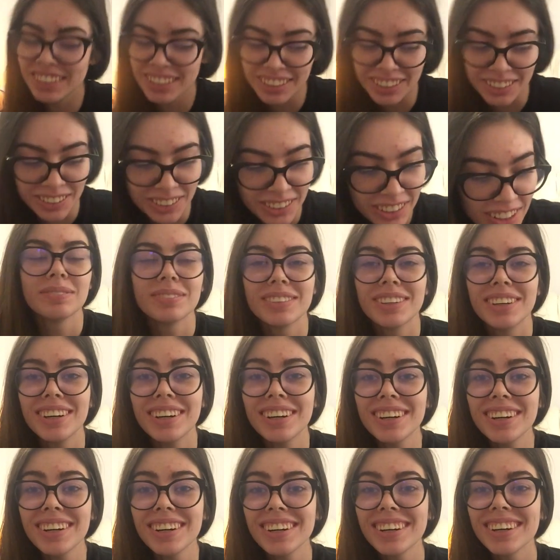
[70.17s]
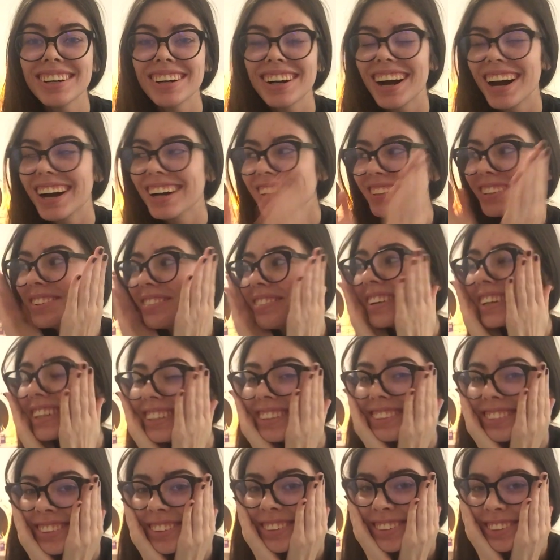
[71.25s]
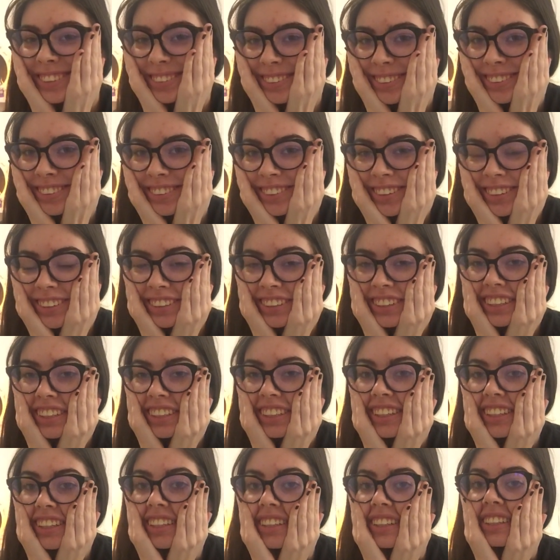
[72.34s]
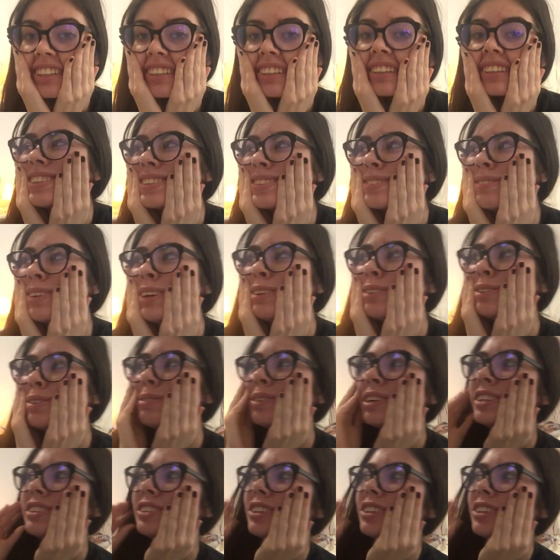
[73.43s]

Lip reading: you. Oh, I don't know if I can do this with Jody here. This is my roommate